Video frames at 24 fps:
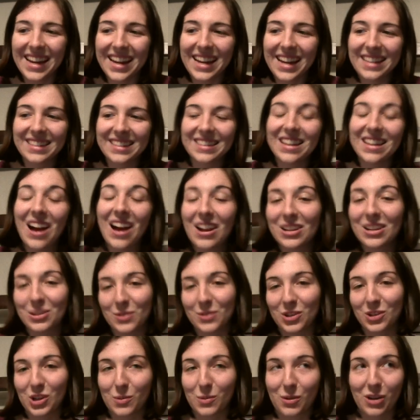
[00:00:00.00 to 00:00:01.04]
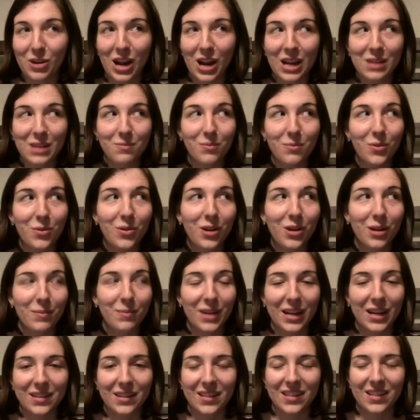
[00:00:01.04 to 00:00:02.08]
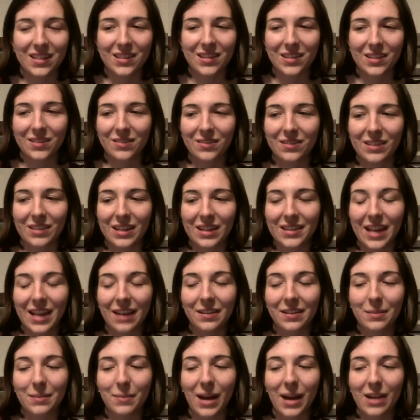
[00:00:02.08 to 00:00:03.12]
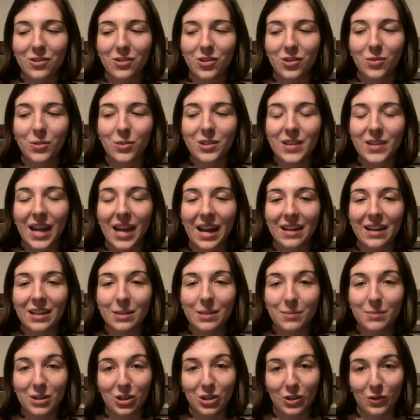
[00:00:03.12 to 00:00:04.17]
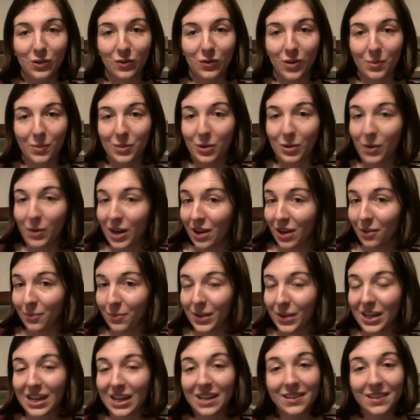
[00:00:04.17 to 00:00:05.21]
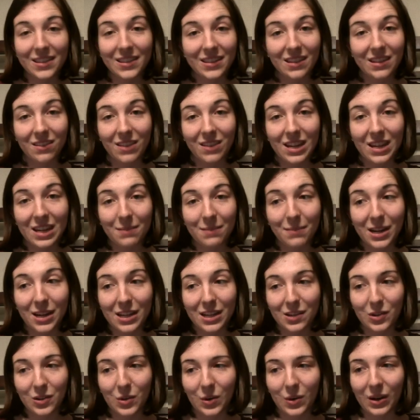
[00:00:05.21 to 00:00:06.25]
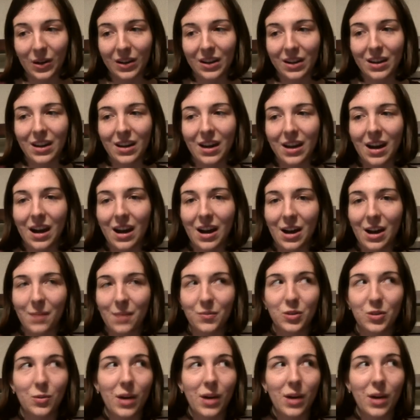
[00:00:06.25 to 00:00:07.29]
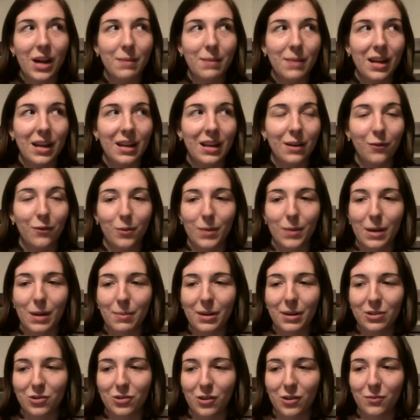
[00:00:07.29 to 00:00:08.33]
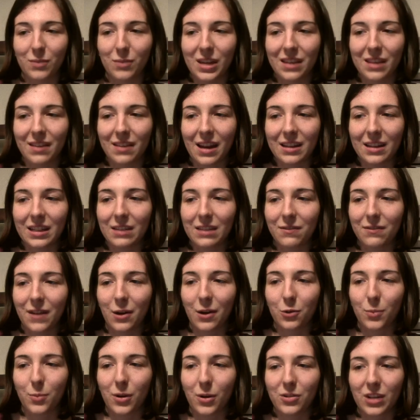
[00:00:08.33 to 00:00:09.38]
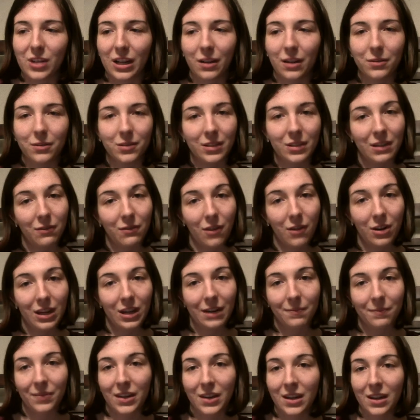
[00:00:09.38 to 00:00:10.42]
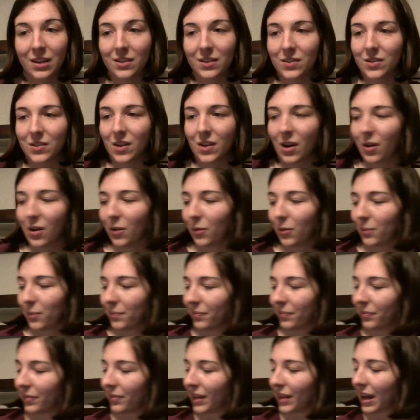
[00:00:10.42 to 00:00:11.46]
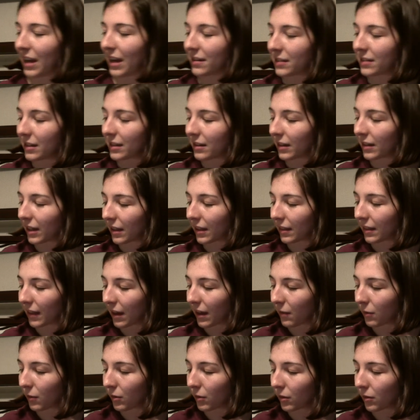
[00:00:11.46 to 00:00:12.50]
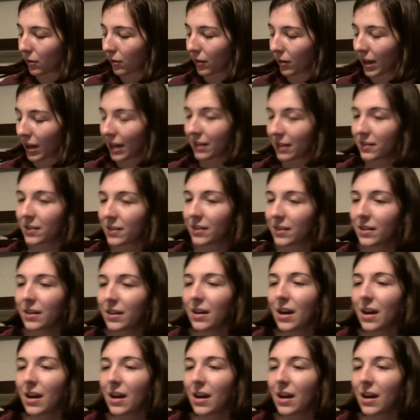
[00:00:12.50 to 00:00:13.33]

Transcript: It's not a Twitch emote anymore because it doesn't exactly match the ones I had commissioned from Noel, but it is still in my Discord. Twy made it from a picture of me that he found particularly funny. So I did get that one correct.